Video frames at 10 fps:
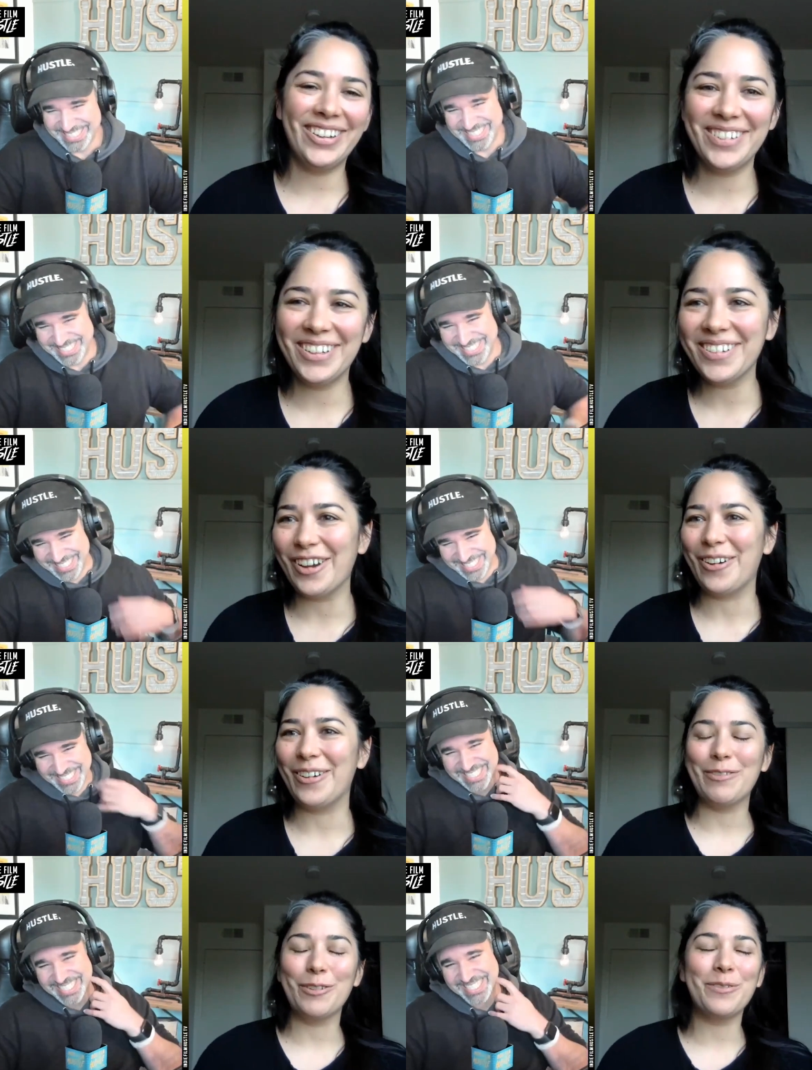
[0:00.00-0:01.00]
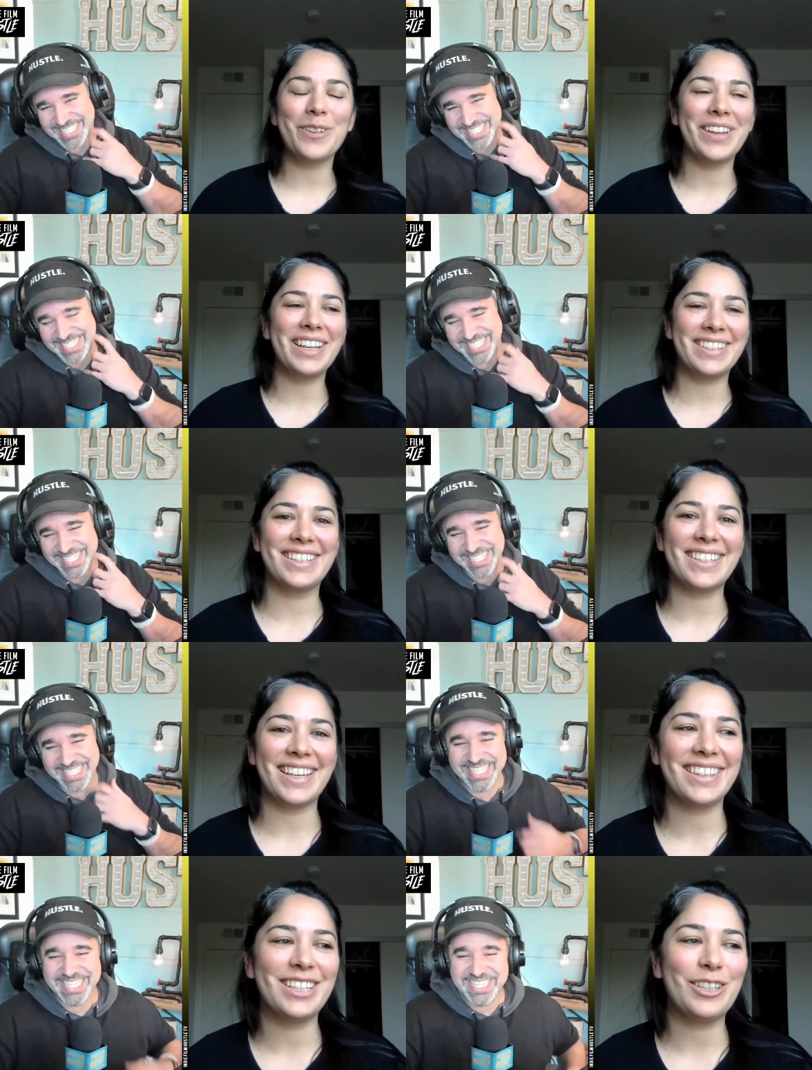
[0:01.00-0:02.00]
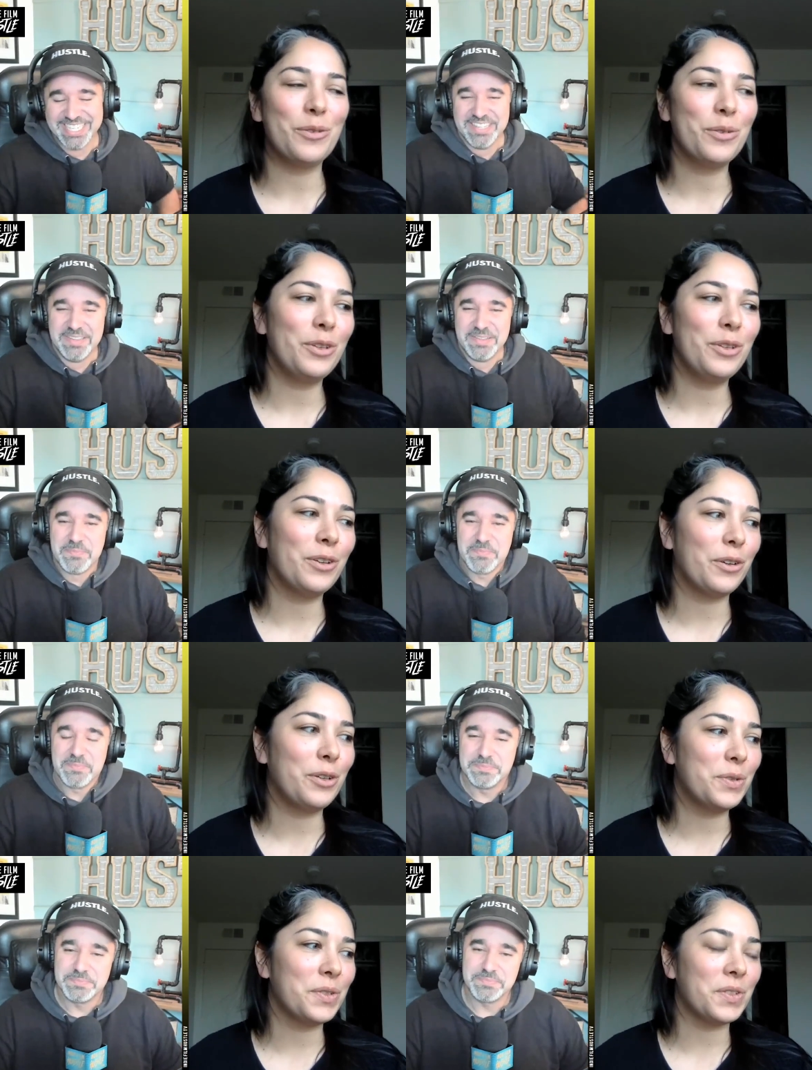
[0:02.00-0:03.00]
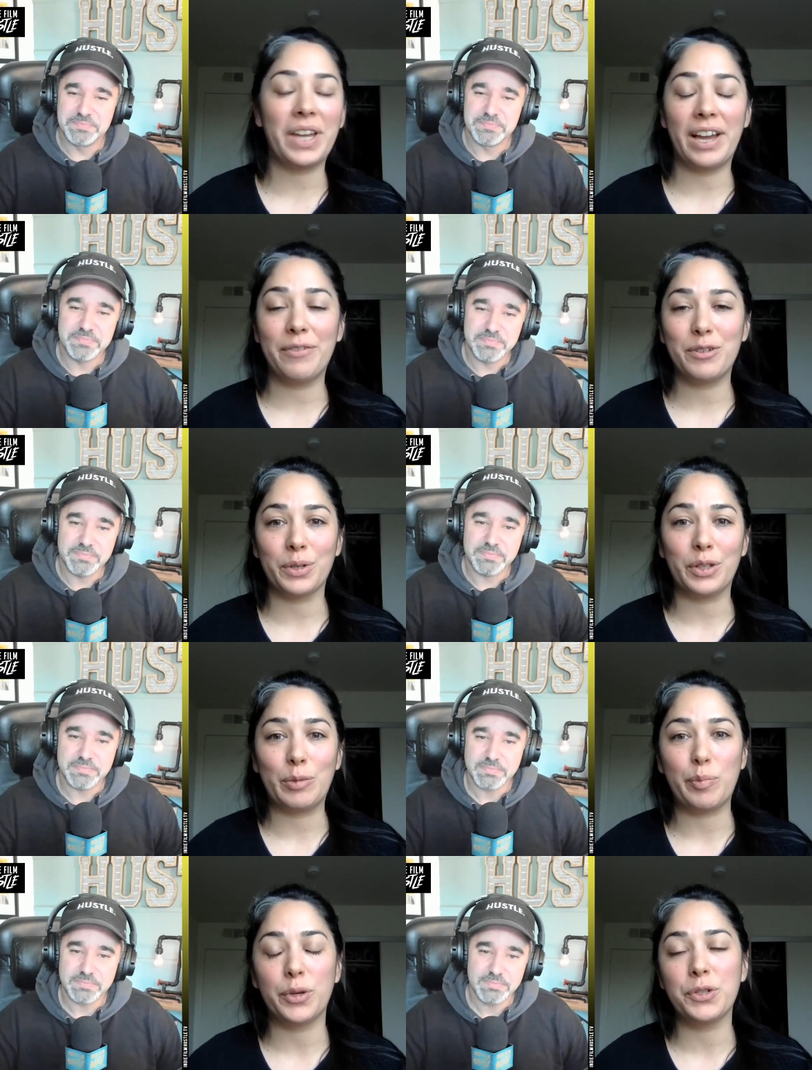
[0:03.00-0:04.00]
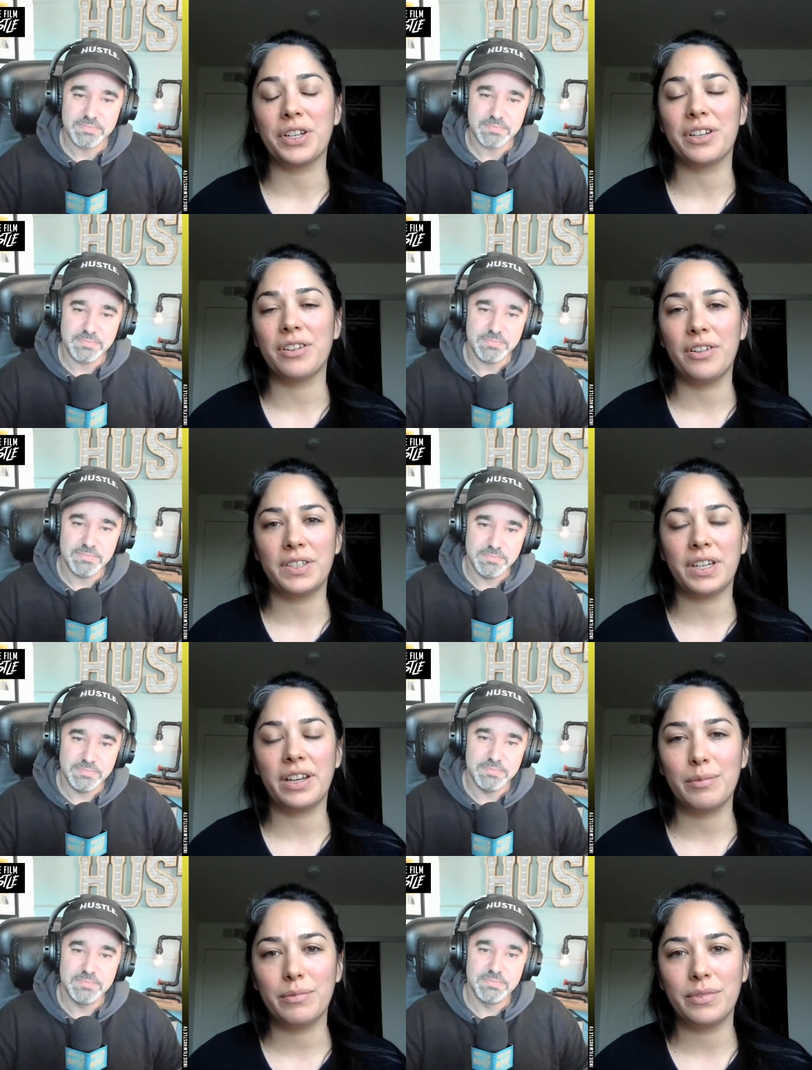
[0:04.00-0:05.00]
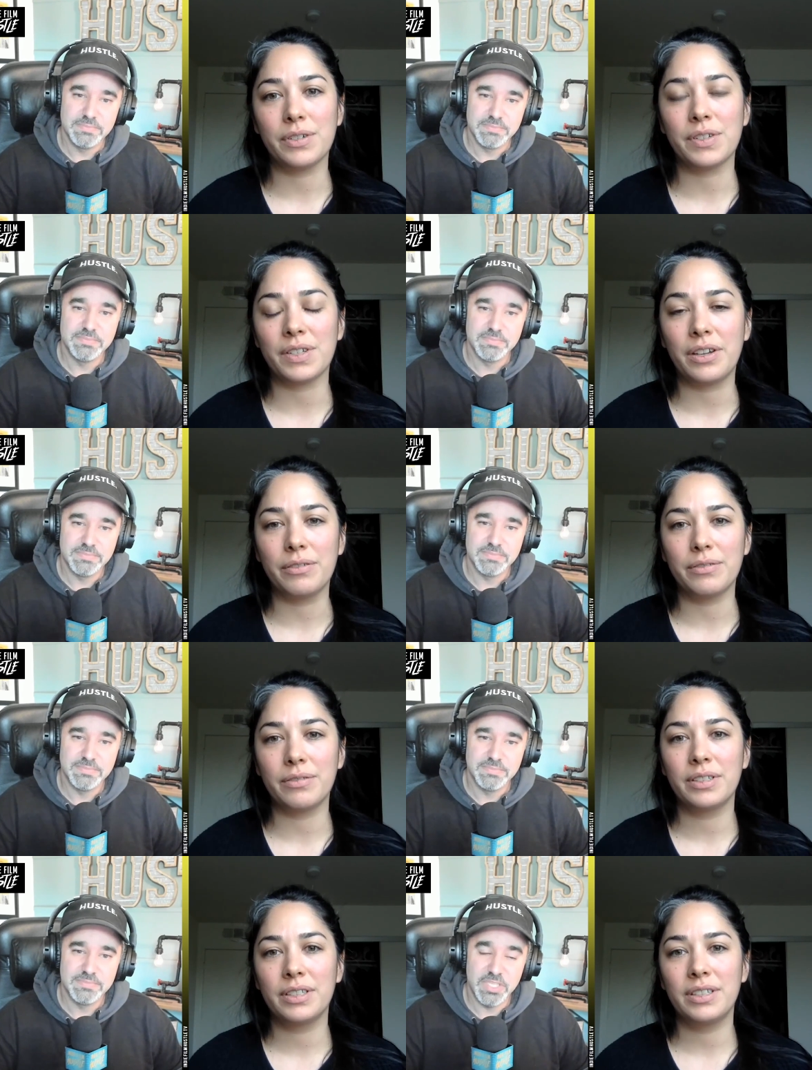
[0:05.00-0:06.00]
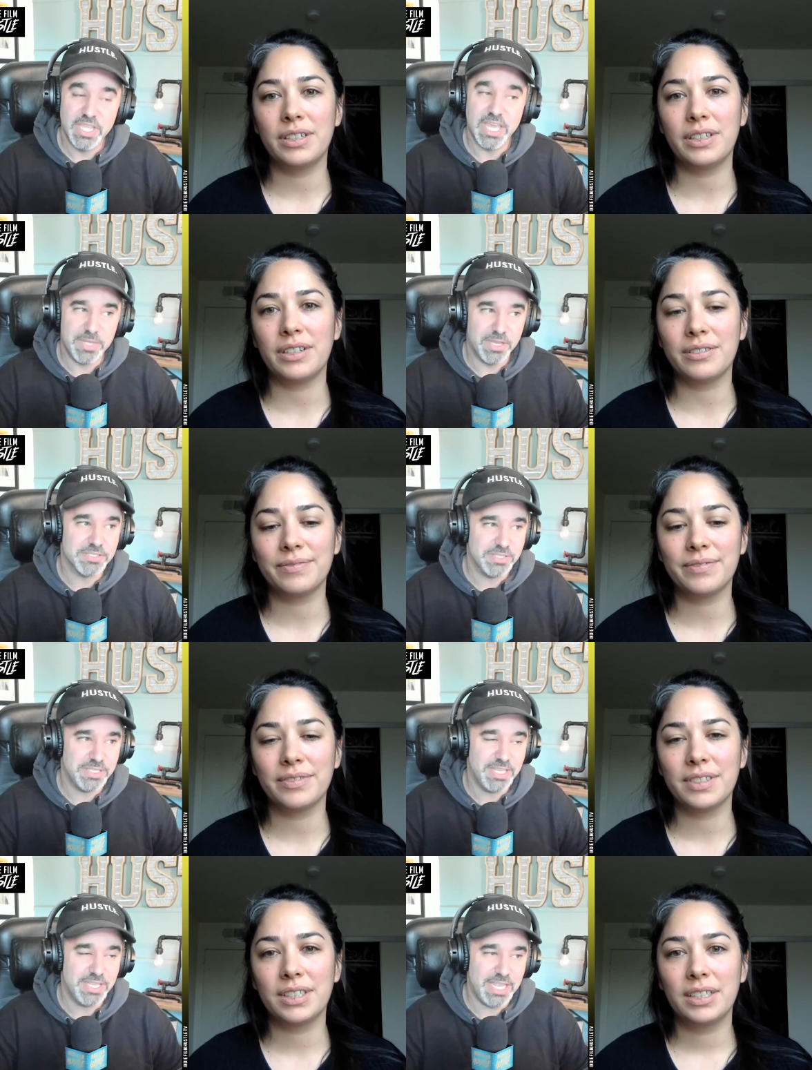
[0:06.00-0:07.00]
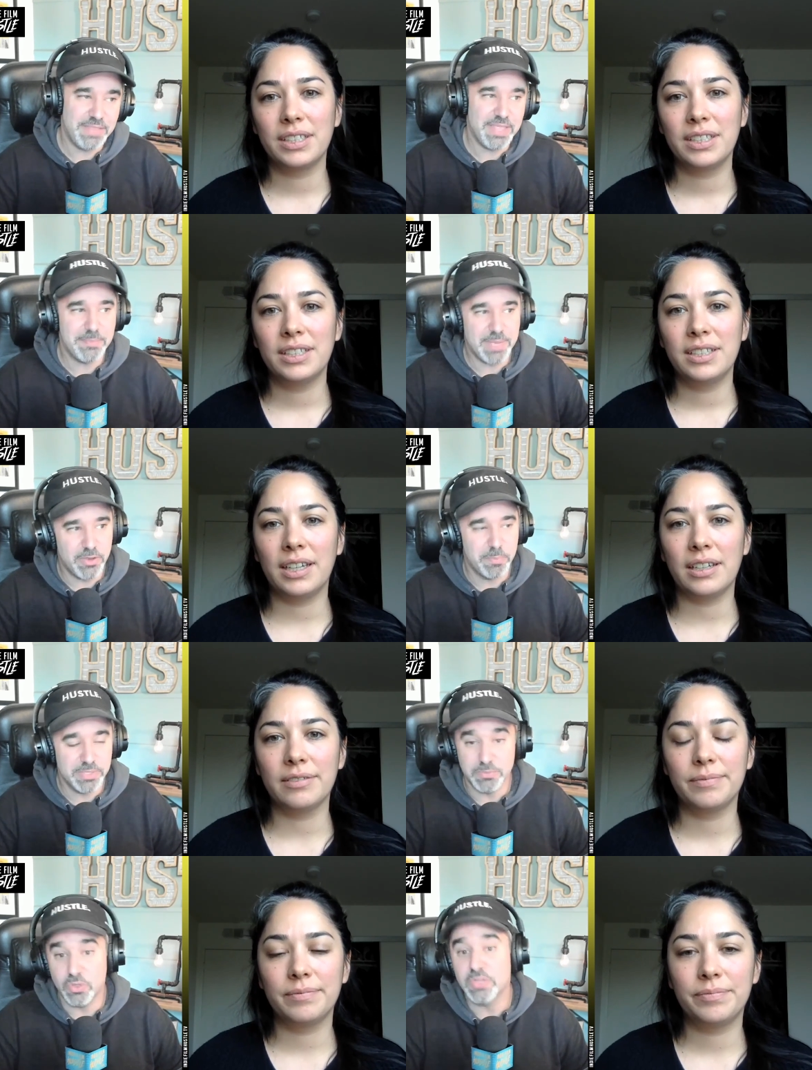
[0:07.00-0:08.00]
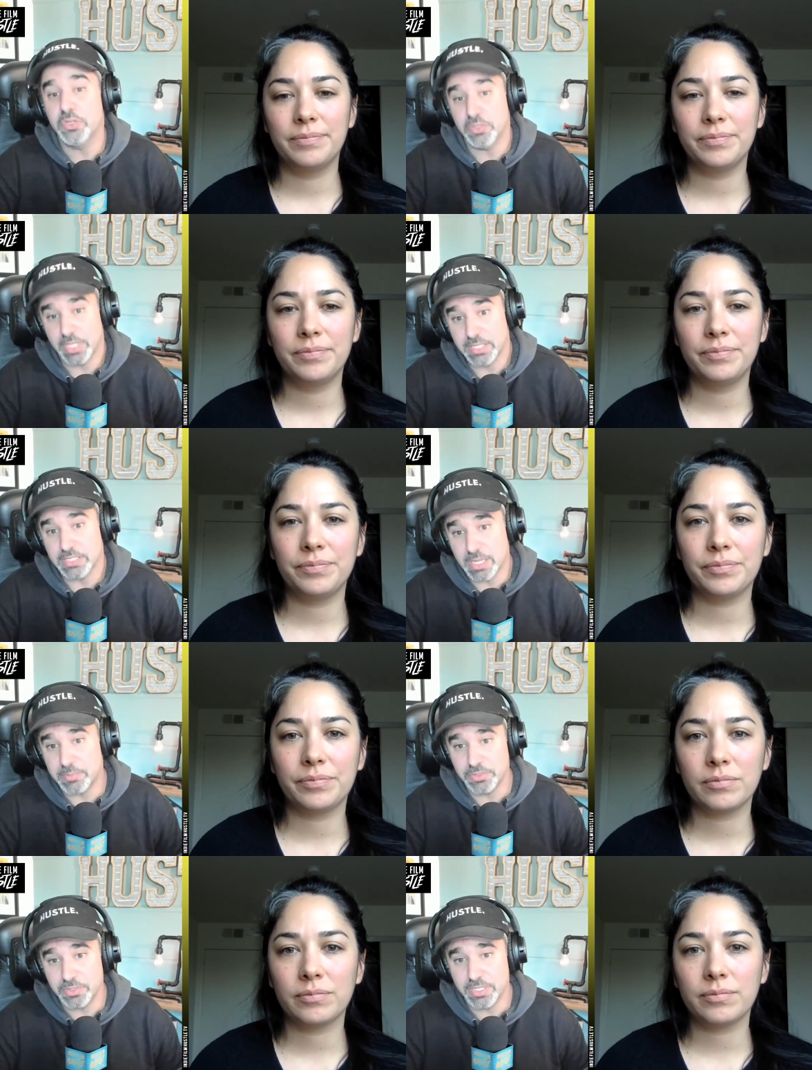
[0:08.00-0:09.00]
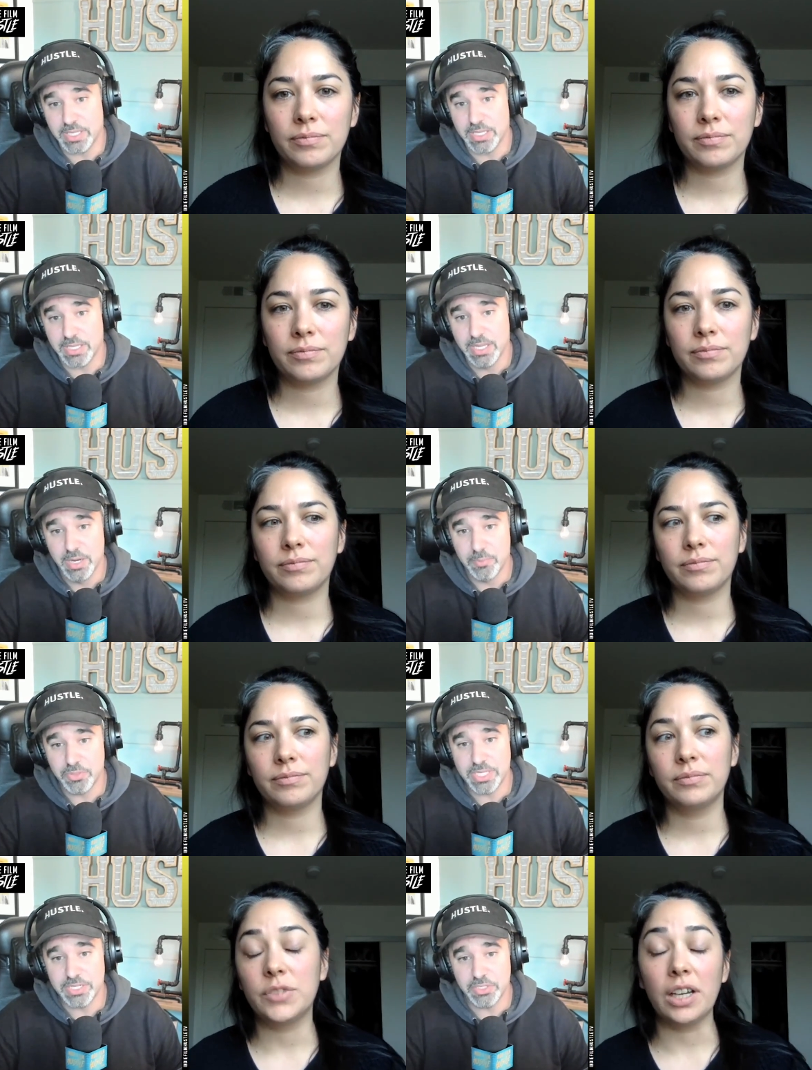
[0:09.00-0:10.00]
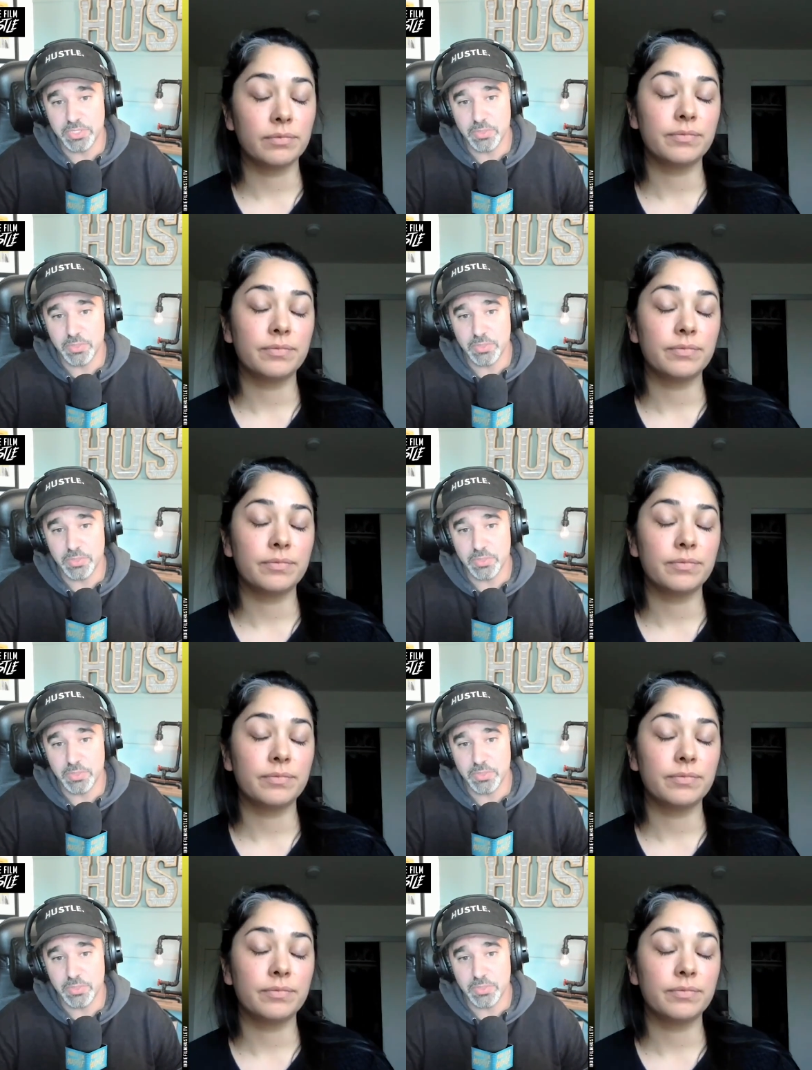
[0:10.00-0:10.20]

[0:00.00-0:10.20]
Speaker 1: oh no no even with agents i think you you know you still have to really be pushing all the time yourself
Speaker 2: you got to be hustling and and they might open some doors for you like this opportunity that presented you yep. with the